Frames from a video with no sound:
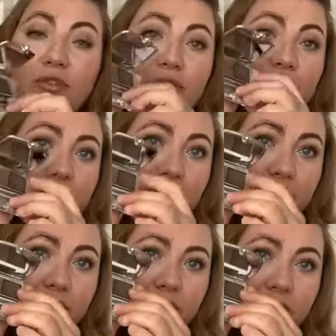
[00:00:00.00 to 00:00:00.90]

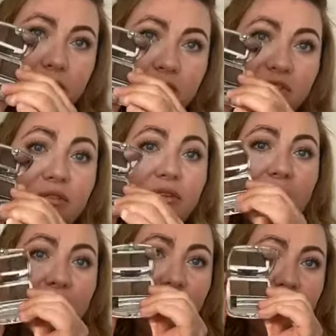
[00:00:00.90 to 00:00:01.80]
2,
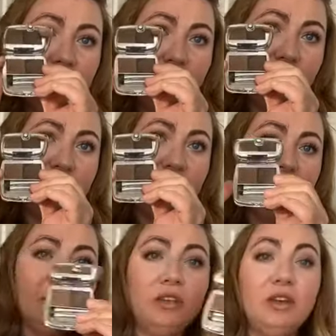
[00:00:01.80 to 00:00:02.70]
3. Do you see,
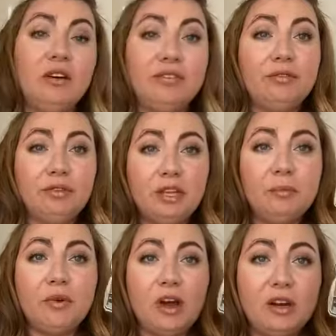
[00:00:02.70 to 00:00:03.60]
like, you have 3
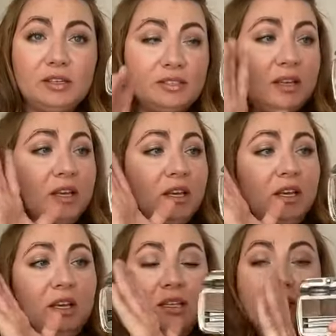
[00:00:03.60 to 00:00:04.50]
products
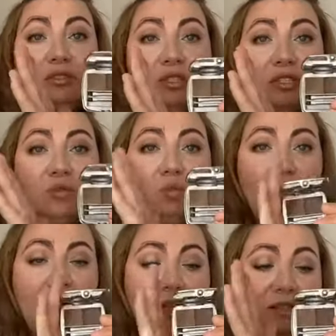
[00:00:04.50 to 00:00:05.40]
into just
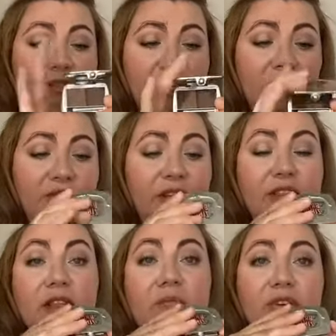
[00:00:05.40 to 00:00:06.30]
one stuff.
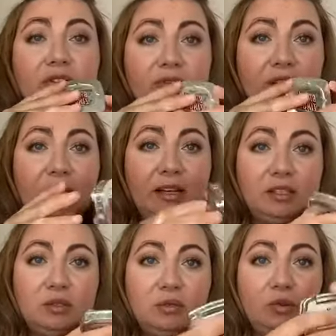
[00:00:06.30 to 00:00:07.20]
And number 3,
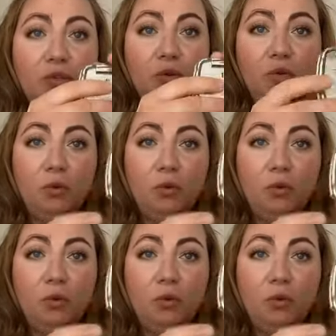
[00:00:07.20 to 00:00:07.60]
guys, when you